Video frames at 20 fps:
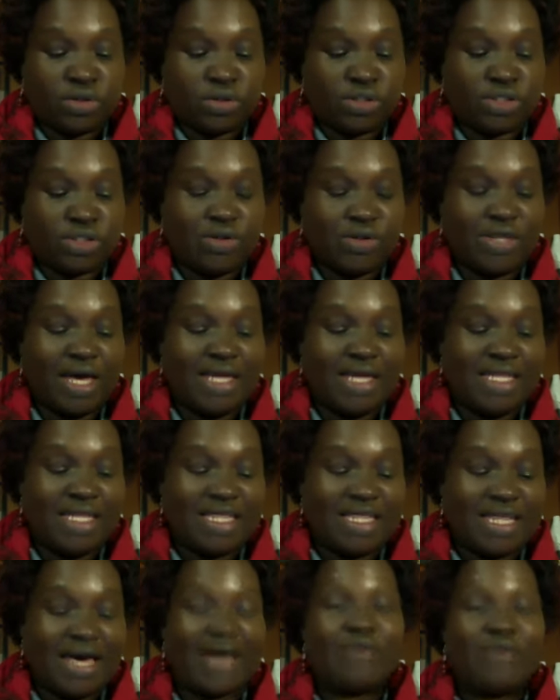So then the
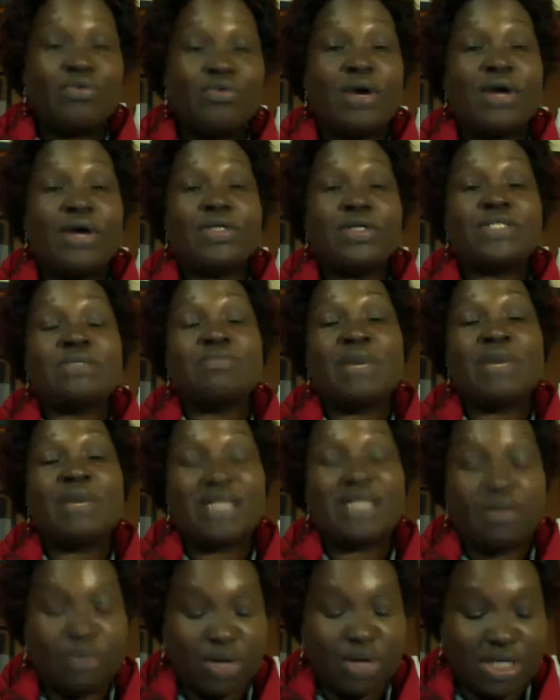third one is
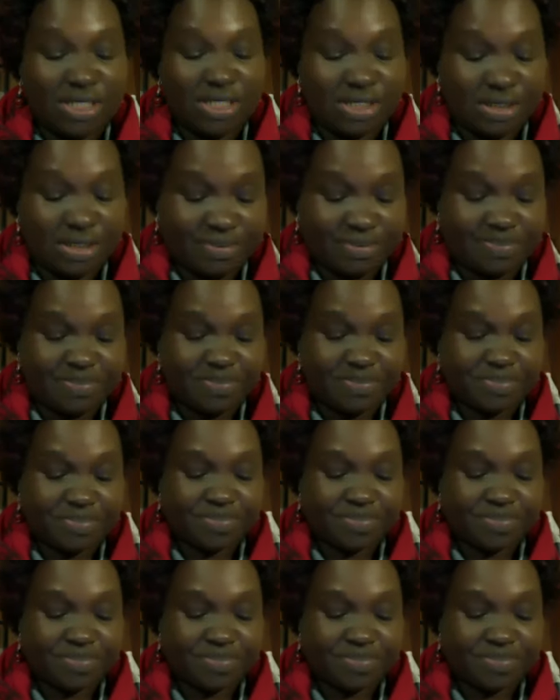metabolism.